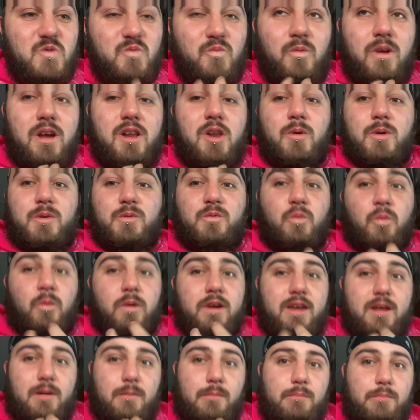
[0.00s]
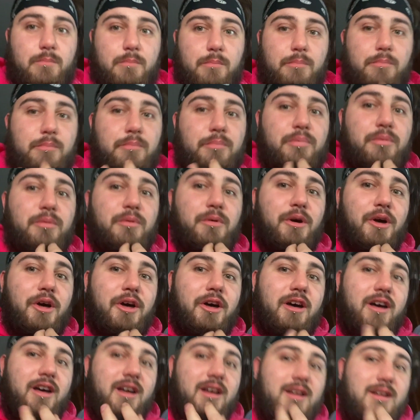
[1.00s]
I know it's weird,
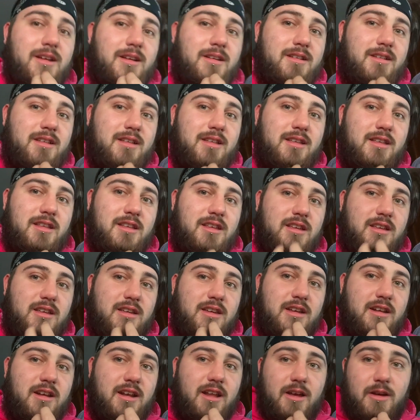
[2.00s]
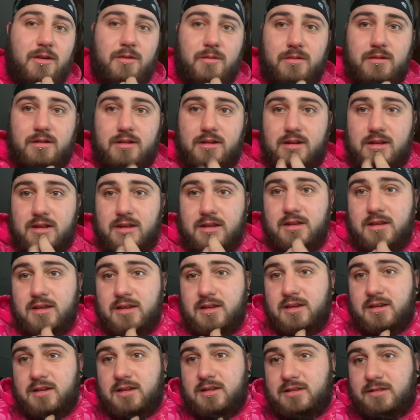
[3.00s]
but you know,
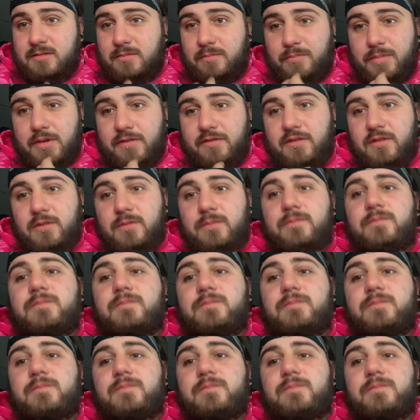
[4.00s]
it's a bit of